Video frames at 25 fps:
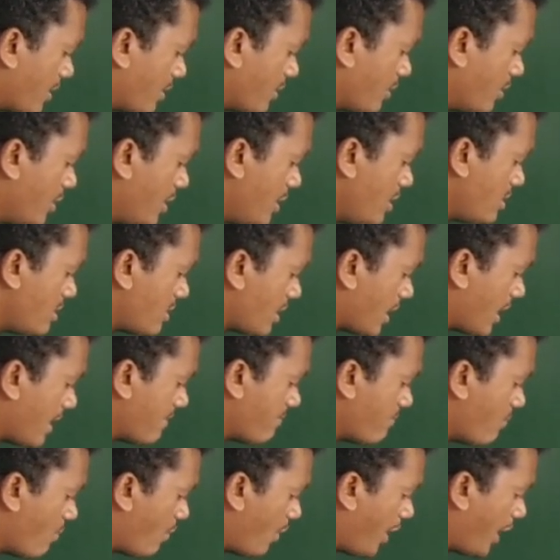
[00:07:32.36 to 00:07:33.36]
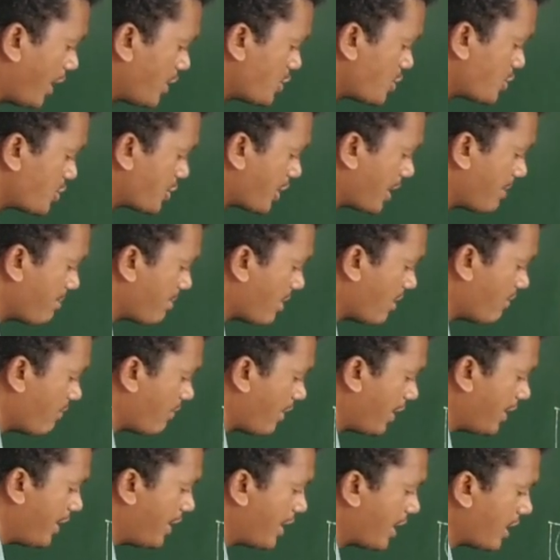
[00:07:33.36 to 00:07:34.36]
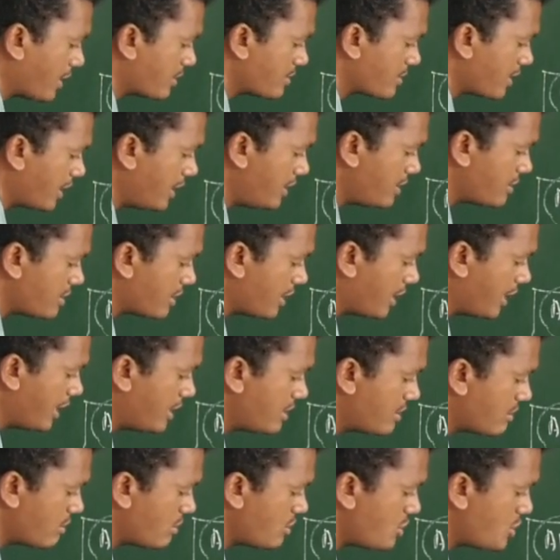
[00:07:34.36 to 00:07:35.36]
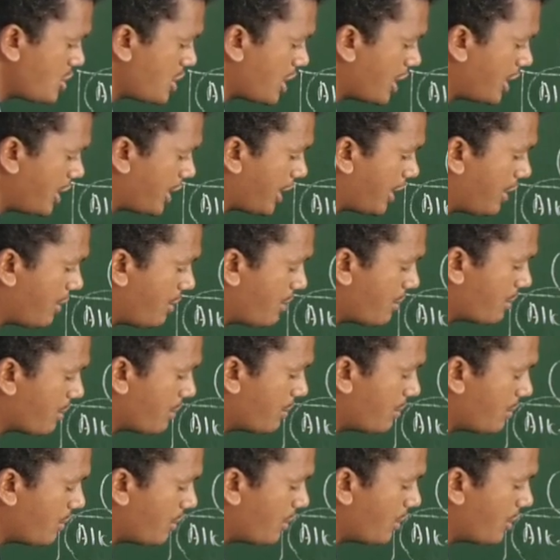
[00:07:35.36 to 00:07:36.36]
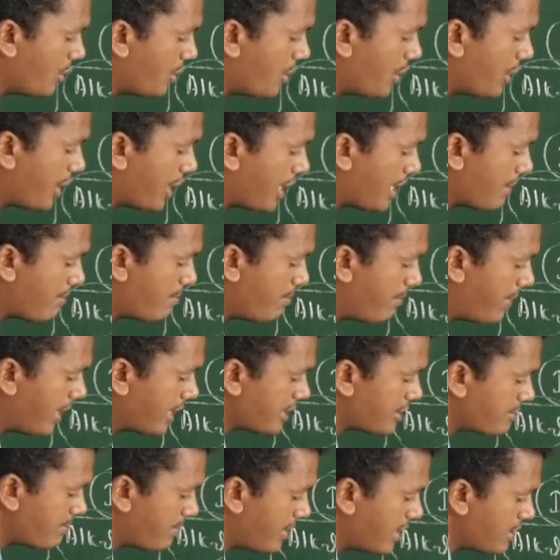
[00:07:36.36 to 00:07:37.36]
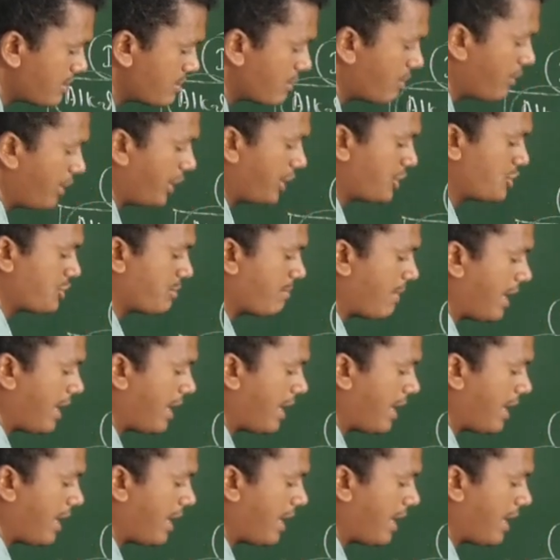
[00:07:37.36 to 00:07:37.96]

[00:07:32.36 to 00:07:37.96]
these MOH type of hydroxides dissociate into M plus plus OH